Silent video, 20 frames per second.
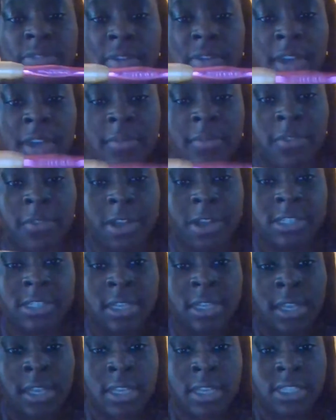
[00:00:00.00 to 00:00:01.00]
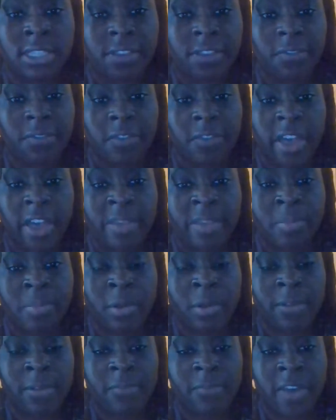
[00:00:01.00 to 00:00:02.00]
for my project is a
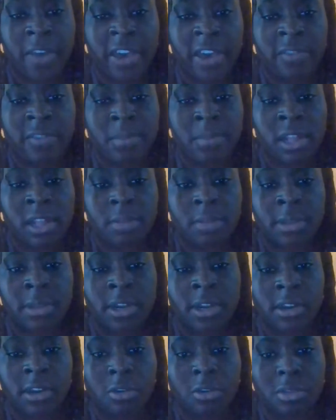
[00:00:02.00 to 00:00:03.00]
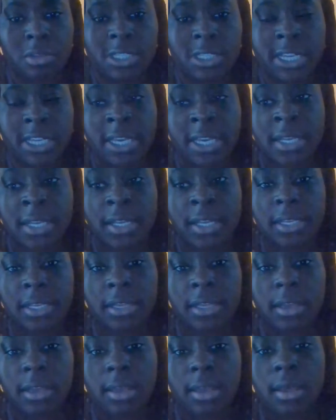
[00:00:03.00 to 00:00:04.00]
5.5 millimeter crochet hook.
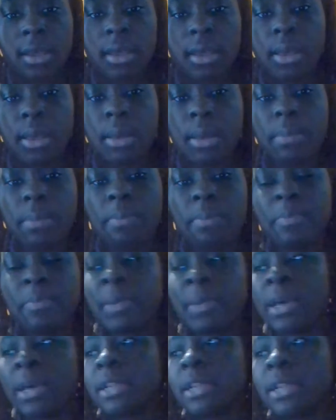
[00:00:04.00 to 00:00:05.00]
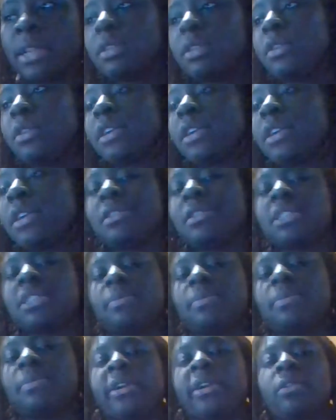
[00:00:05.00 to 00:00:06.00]
But you can use
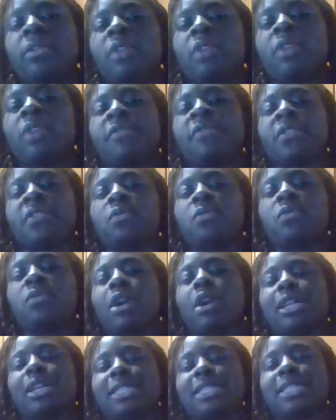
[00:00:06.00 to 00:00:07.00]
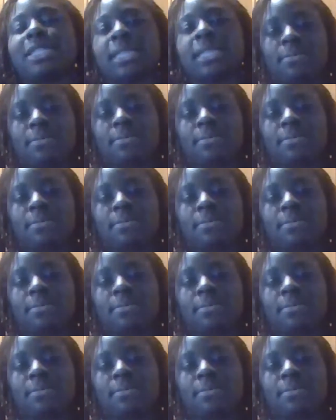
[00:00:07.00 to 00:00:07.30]
a bigger one if you want